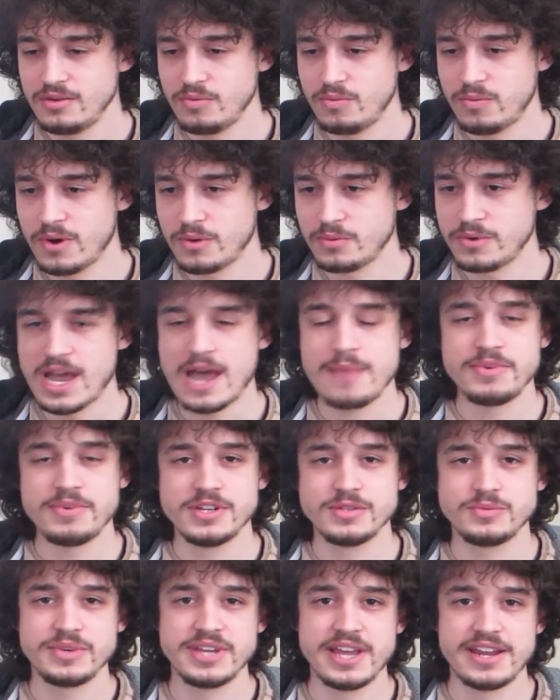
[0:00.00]
what will happen
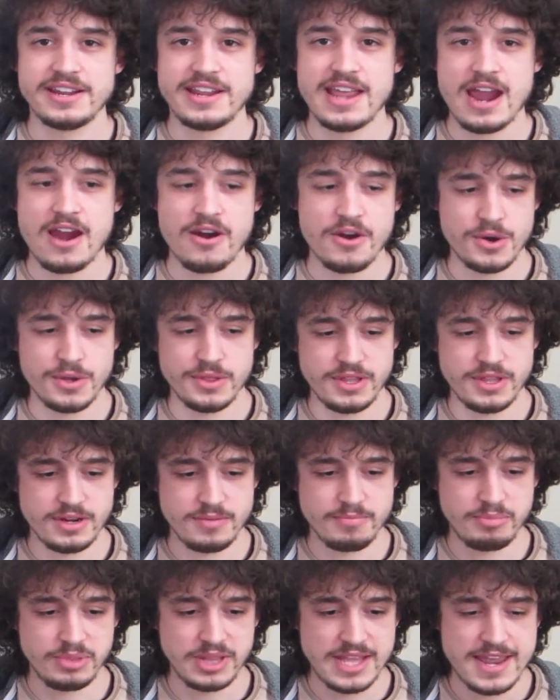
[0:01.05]
is we get an error
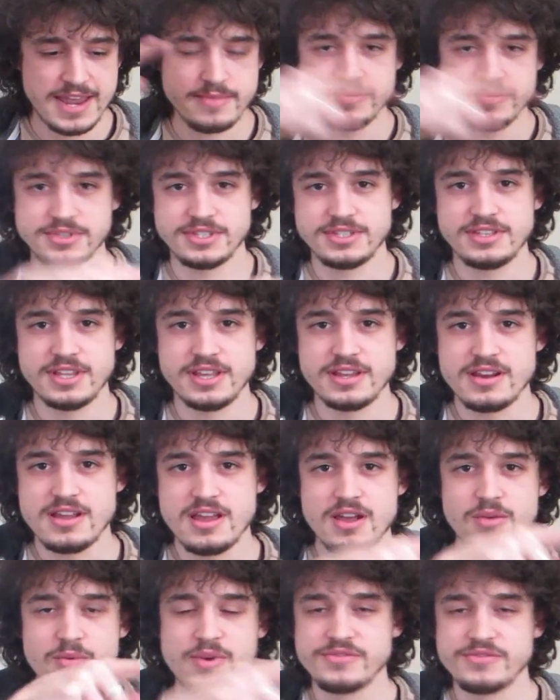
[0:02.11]
that blames that
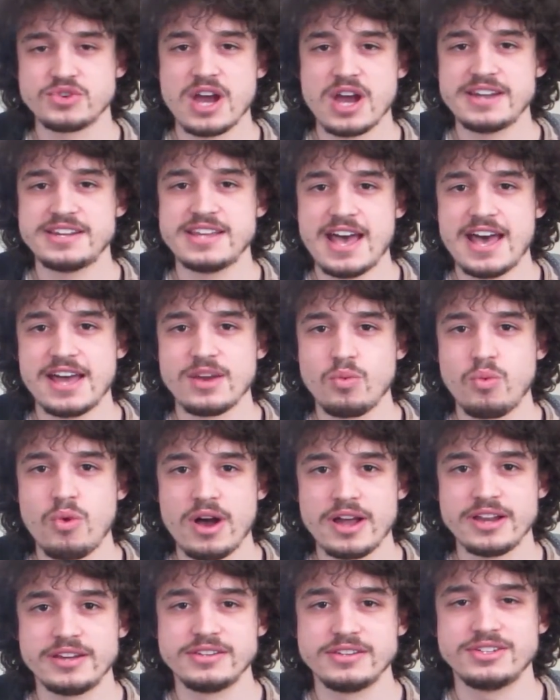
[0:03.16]
we've tried to add
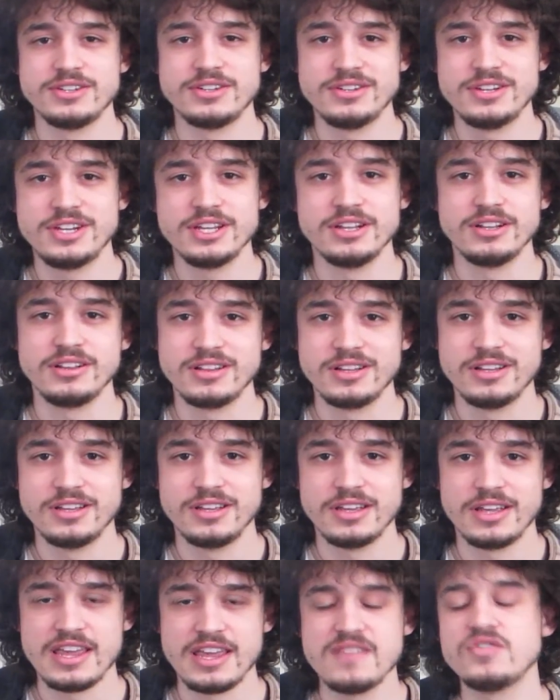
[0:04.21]
1 to nil,
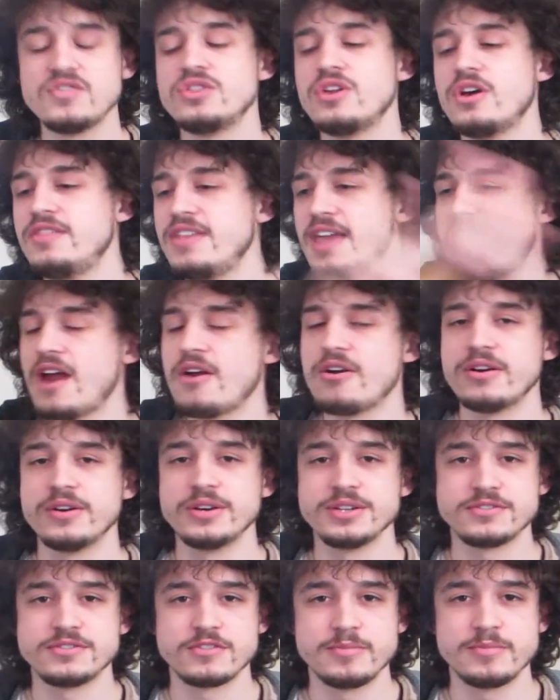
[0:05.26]
even though the error
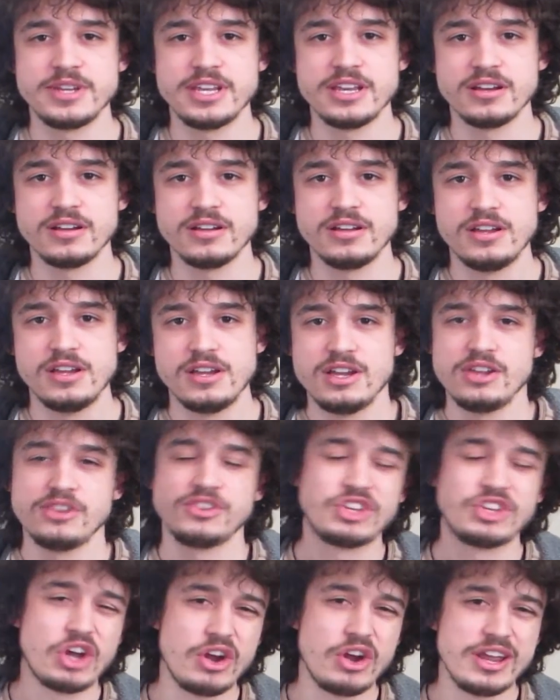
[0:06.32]
is from here.
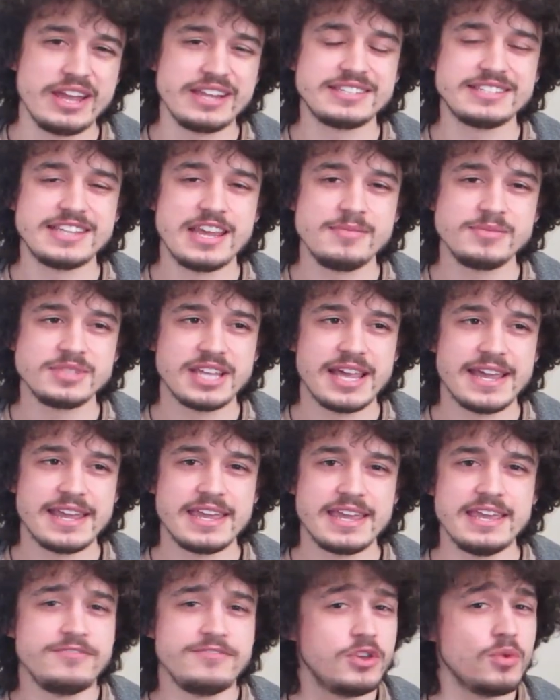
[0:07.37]
So it seems like
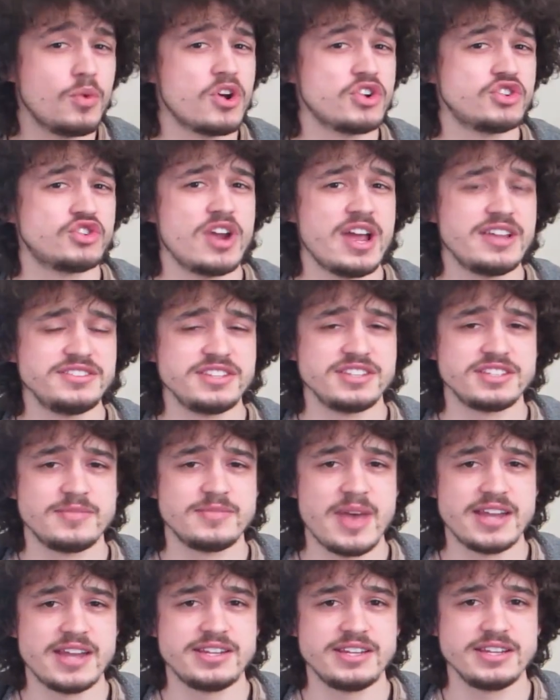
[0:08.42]
if you want transient
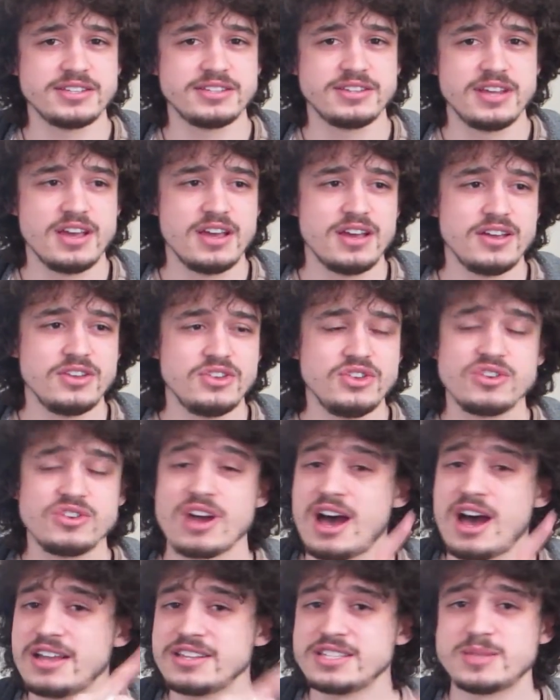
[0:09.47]
semantics, you
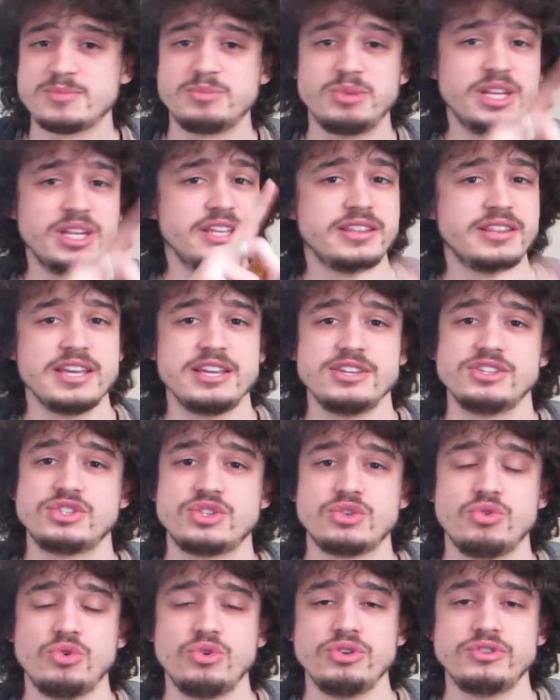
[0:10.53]
can't split these
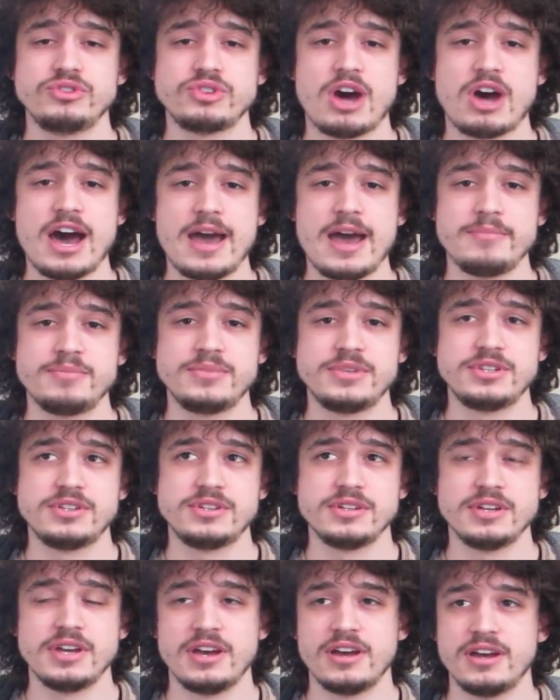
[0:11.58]
two typed
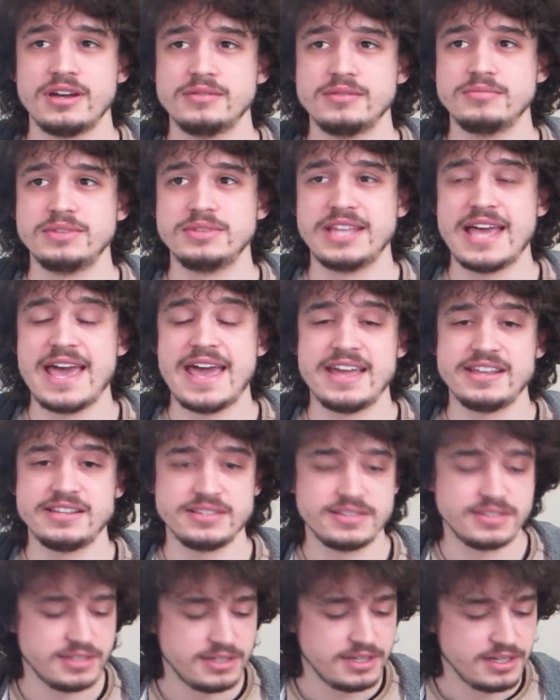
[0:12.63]

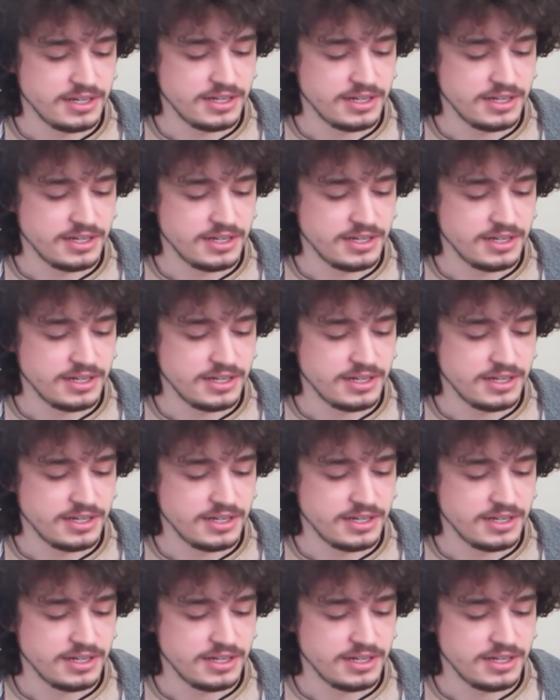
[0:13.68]
lands.